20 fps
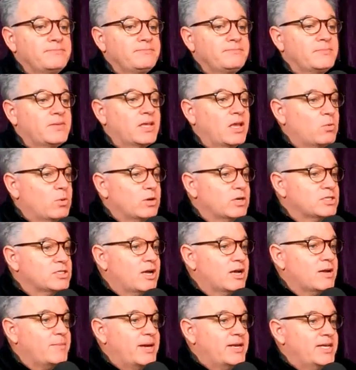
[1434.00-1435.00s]
And we're going to
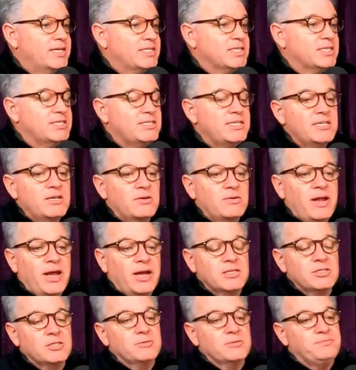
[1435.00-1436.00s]
talk about Escondido
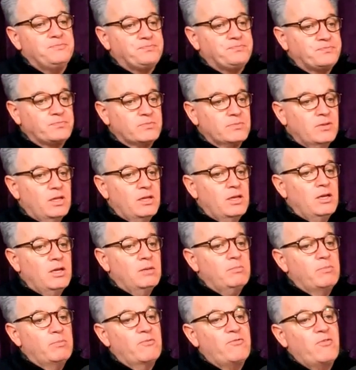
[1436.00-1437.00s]
next.
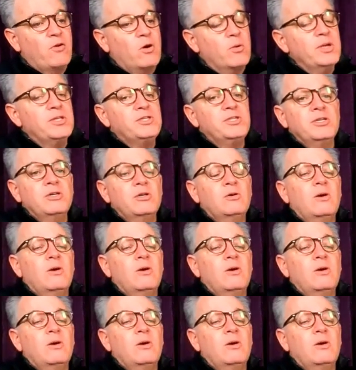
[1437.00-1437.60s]
Before we do,